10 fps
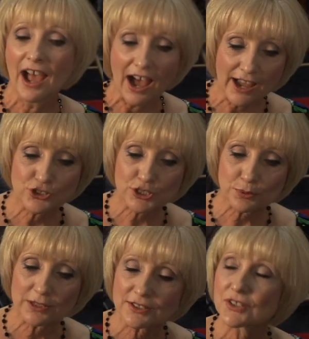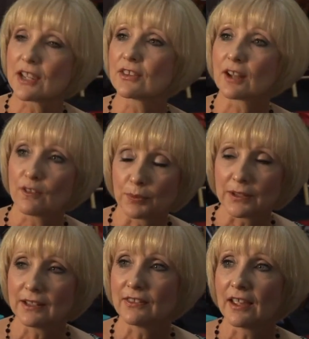I just want to say that I've
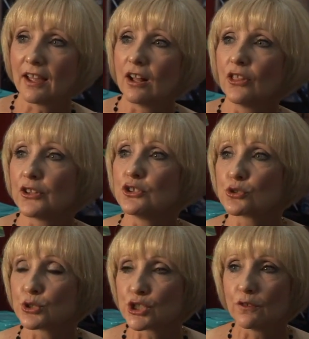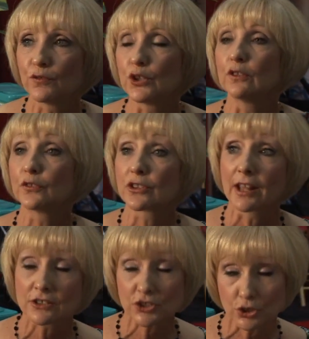been in the health and nutrition field for the
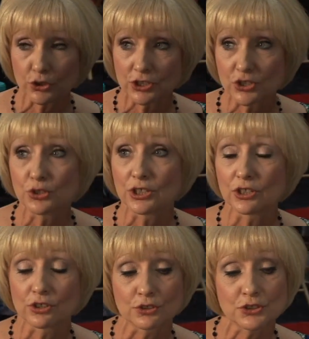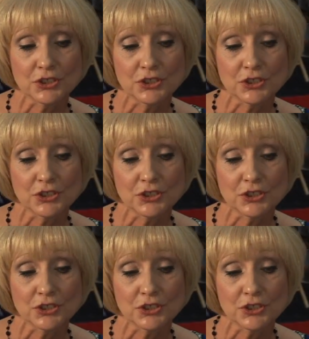last 32 years,